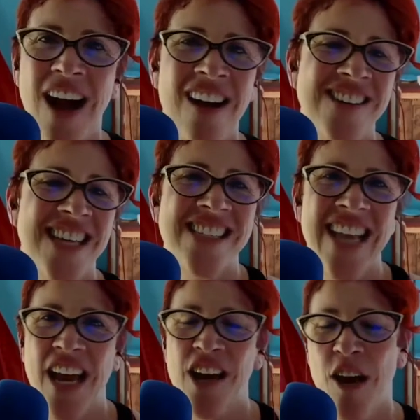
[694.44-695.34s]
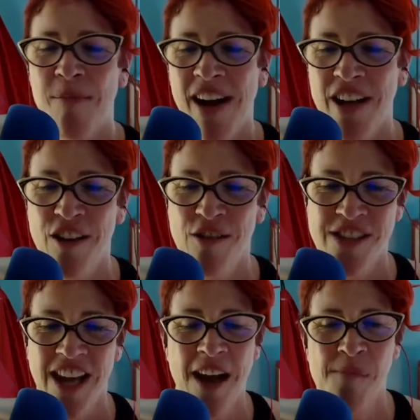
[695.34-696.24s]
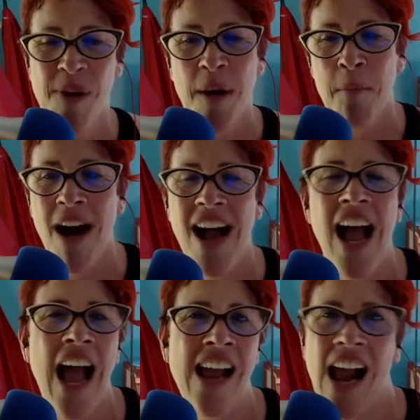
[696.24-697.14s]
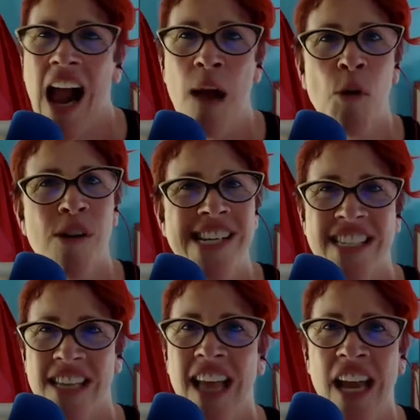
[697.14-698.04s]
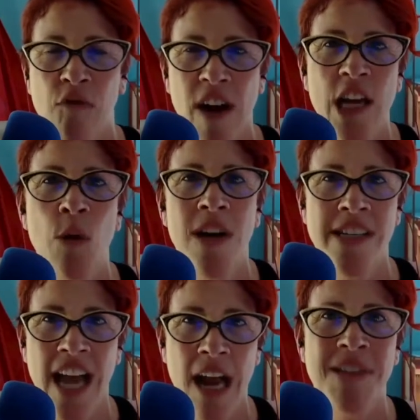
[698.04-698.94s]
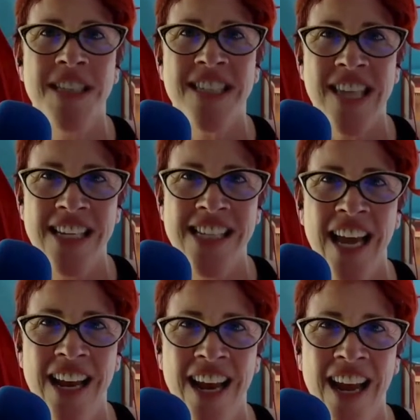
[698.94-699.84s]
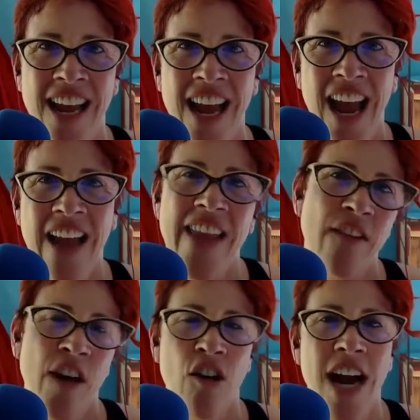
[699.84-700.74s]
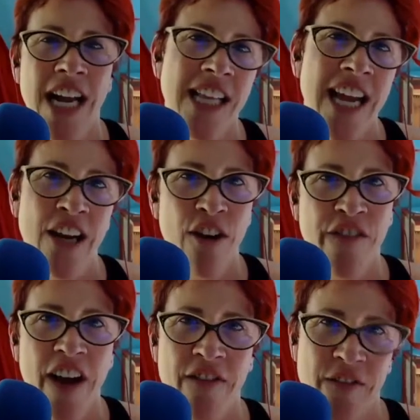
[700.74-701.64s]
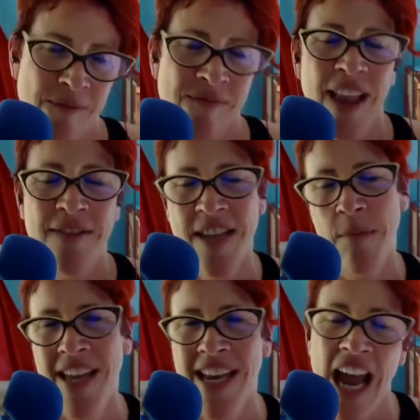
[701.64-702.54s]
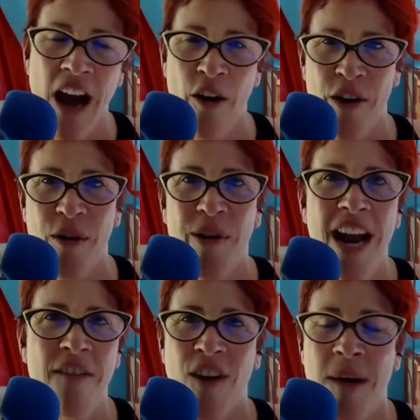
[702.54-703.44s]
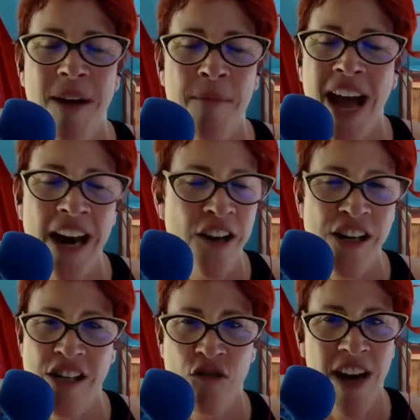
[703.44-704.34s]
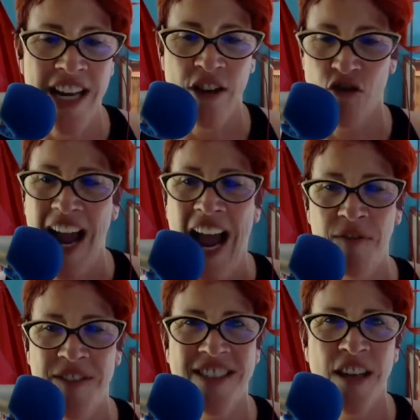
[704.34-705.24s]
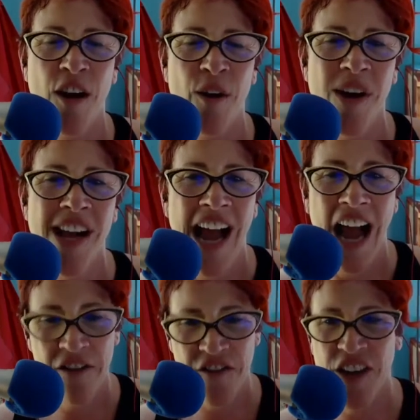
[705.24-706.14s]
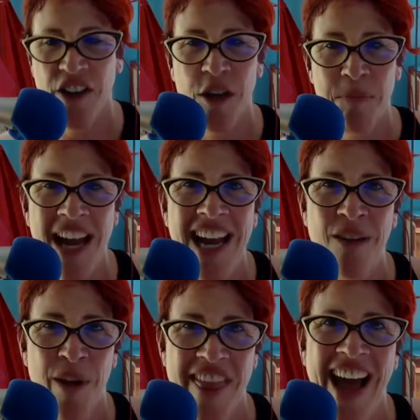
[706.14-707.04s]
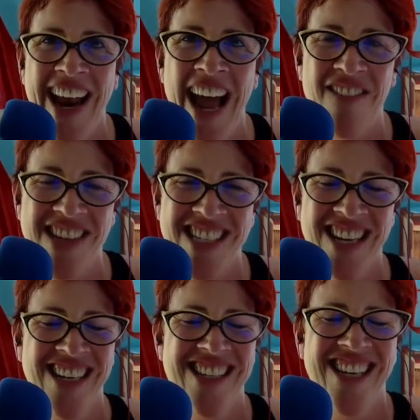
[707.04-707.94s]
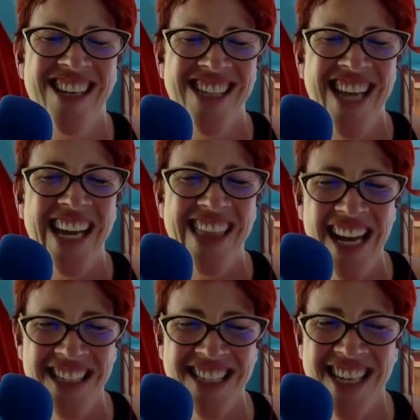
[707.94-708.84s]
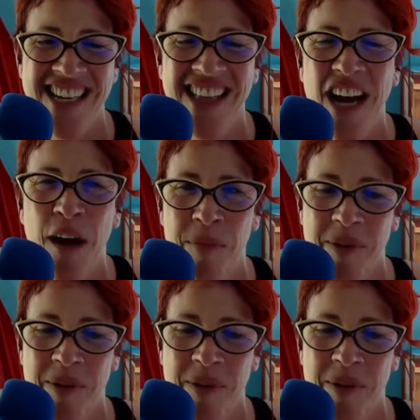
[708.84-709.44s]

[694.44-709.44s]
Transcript: I was gonna say, I don't know about you, Tom, but I'm always the like write it one time and send it, and then regret it later if I've left something out or whatever. I'm not good at writing drafts, so I feel your pain with that, having to take that skill up.